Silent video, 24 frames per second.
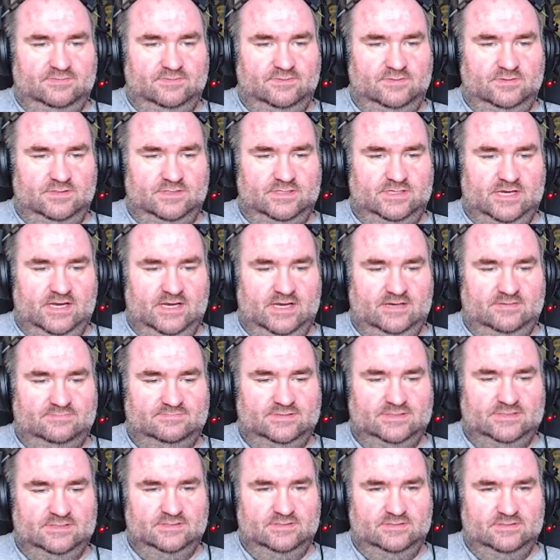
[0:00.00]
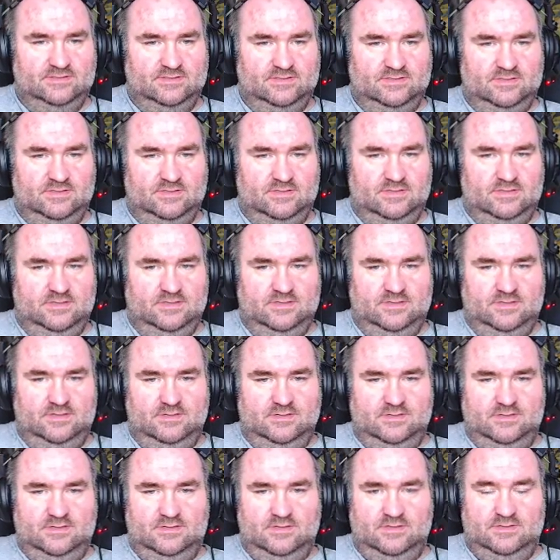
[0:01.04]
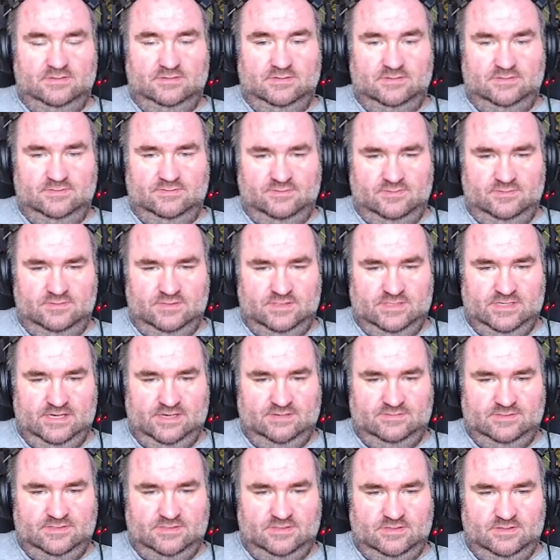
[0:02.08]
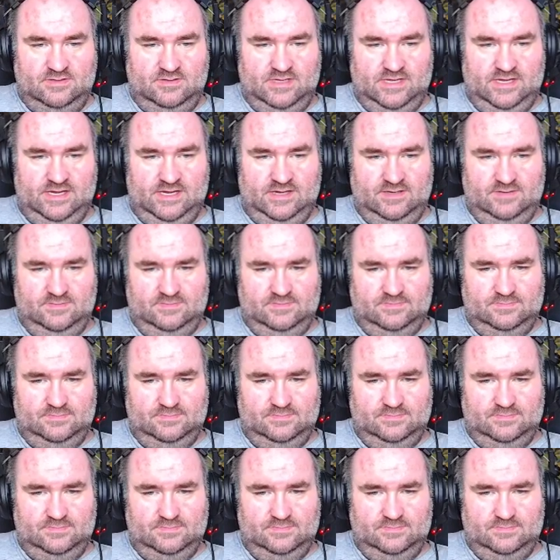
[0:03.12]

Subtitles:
4 times. Let's go 4 times. Okay.